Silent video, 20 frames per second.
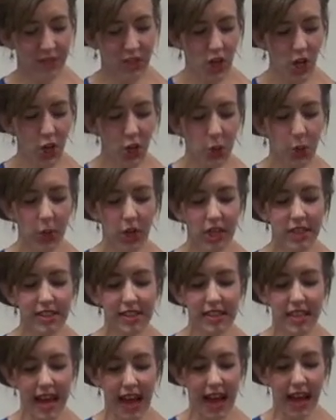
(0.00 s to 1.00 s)
Her words
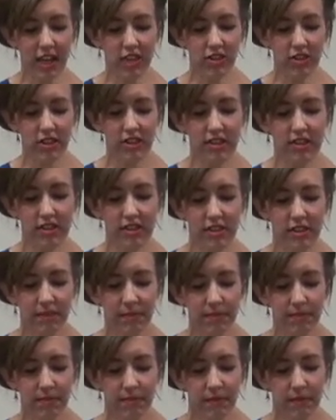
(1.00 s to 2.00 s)
and actions
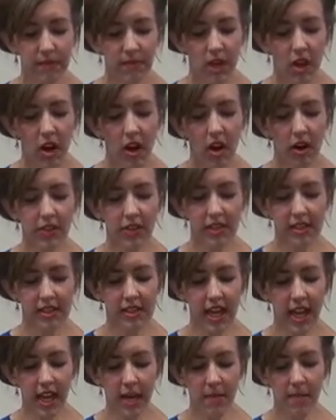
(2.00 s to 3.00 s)
are the
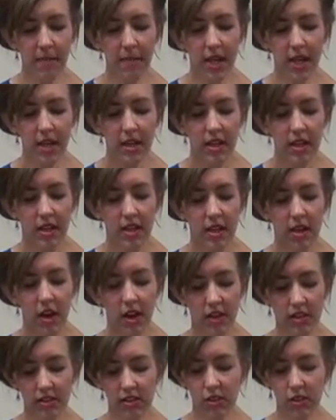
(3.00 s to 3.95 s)
same at